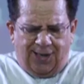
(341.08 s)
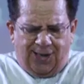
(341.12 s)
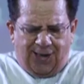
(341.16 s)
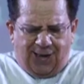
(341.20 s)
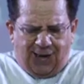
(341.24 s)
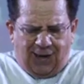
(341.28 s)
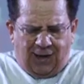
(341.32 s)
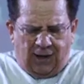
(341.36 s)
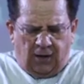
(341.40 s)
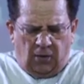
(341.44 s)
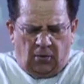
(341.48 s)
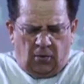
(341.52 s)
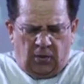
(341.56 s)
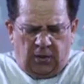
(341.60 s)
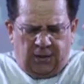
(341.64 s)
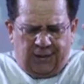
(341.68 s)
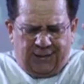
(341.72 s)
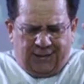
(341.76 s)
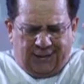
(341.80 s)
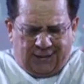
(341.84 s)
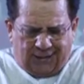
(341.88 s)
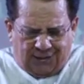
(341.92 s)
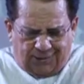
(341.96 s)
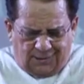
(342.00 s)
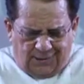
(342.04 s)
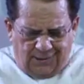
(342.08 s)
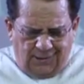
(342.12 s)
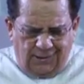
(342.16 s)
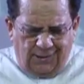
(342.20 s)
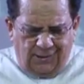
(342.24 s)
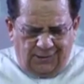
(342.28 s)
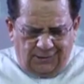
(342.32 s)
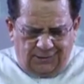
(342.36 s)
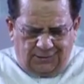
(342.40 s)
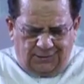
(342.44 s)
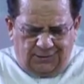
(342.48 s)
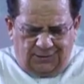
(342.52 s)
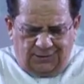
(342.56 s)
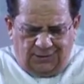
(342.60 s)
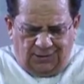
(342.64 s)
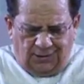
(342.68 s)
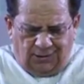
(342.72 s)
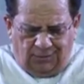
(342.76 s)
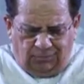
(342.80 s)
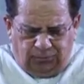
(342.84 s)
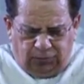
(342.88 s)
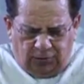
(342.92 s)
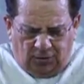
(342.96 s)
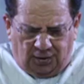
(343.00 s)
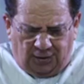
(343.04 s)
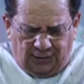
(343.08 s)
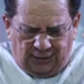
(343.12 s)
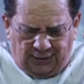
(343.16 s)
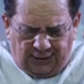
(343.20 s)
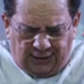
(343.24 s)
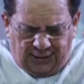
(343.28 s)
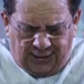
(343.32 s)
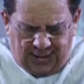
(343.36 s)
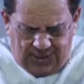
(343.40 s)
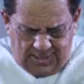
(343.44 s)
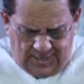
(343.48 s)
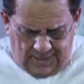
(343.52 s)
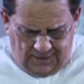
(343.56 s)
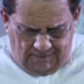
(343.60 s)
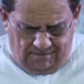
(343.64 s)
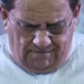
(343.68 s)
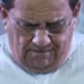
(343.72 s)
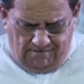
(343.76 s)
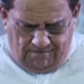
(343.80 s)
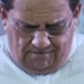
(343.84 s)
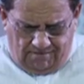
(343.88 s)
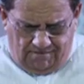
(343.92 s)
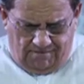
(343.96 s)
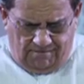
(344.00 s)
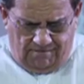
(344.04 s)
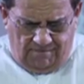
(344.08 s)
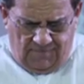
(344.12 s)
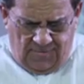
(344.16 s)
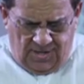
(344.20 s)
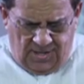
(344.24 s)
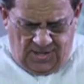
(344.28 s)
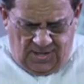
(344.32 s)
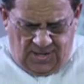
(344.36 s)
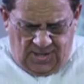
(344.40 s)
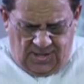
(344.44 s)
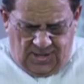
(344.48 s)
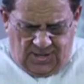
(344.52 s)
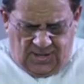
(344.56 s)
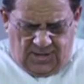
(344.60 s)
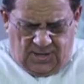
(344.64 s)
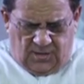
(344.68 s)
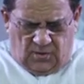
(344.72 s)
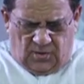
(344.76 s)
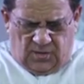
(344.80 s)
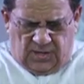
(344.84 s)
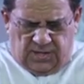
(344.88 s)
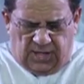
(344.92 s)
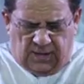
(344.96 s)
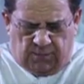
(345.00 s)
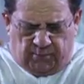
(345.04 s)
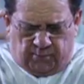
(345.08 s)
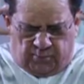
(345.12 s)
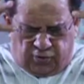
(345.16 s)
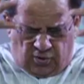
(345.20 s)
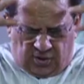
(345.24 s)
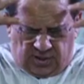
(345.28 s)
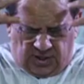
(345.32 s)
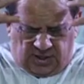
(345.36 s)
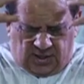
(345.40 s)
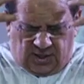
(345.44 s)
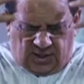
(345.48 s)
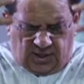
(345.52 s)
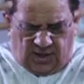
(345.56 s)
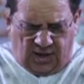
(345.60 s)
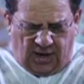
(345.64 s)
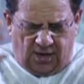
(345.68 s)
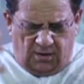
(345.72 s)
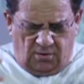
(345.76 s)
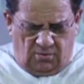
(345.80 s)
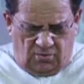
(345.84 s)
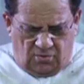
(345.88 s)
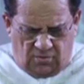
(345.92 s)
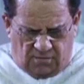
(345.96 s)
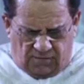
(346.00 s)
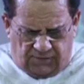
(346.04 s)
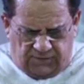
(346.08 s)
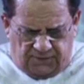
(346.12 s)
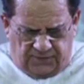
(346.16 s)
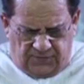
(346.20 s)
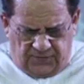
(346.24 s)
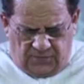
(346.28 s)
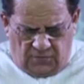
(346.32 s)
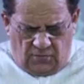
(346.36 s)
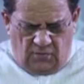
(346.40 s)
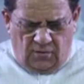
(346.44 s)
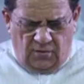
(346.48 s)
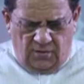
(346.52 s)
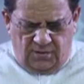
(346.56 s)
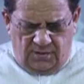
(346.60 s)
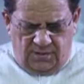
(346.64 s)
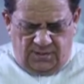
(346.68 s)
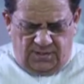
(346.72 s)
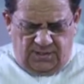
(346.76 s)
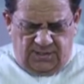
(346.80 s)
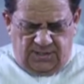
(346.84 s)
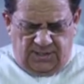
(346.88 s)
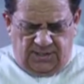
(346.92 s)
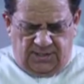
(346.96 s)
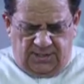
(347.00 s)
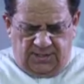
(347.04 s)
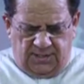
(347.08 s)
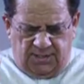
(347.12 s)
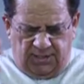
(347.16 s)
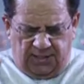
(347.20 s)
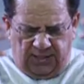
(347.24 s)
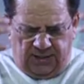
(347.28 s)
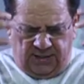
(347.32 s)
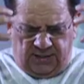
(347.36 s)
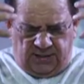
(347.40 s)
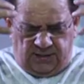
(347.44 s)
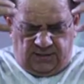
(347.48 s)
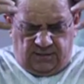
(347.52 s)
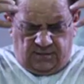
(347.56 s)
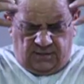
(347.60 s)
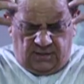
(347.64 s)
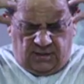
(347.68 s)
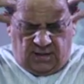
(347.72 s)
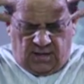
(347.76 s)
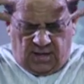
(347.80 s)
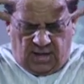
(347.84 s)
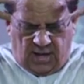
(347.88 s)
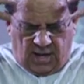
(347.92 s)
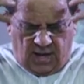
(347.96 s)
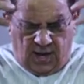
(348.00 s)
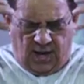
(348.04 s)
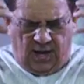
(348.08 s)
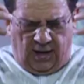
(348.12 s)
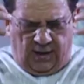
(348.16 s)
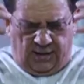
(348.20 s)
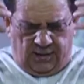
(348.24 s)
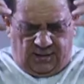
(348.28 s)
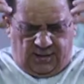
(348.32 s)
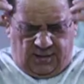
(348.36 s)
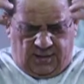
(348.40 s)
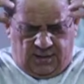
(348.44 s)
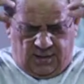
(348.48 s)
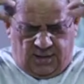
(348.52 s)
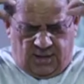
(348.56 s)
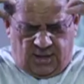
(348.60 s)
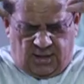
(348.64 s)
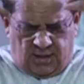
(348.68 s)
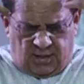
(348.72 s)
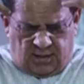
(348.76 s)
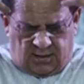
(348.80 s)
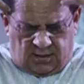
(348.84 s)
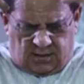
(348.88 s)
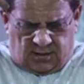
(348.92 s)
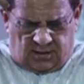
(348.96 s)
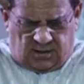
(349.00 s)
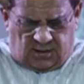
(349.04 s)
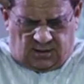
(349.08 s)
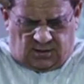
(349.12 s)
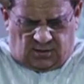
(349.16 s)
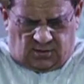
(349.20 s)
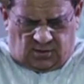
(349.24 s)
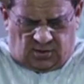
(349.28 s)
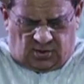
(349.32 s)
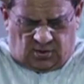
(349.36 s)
our curse upon him. And they put a crown of thorns in his head. Those